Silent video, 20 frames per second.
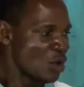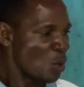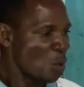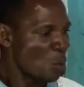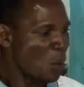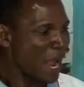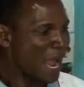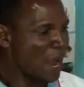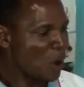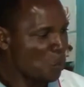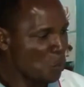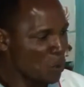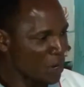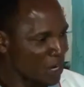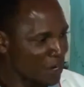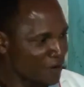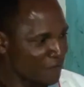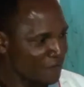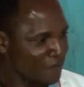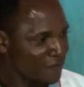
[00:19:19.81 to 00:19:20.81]
While
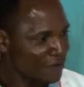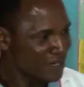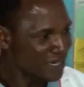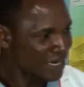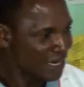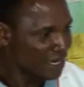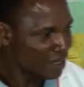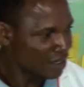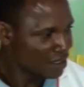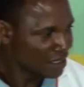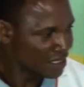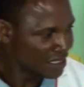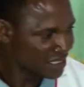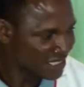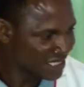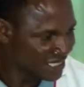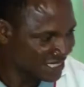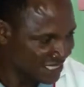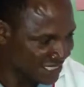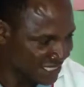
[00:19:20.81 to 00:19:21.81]
wave
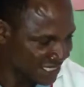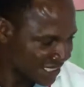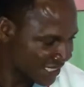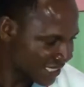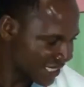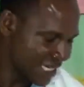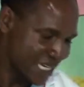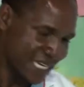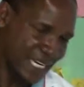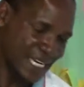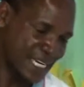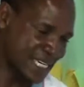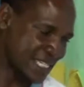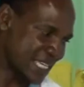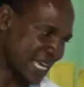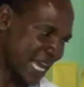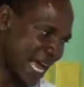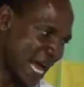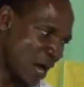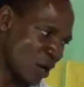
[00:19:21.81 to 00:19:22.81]
D
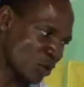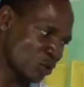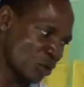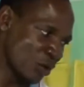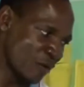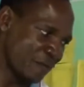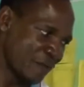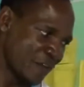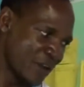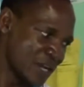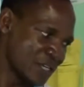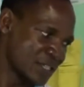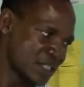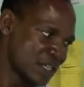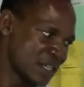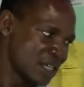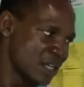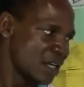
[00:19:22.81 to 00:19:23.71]
is out of phase.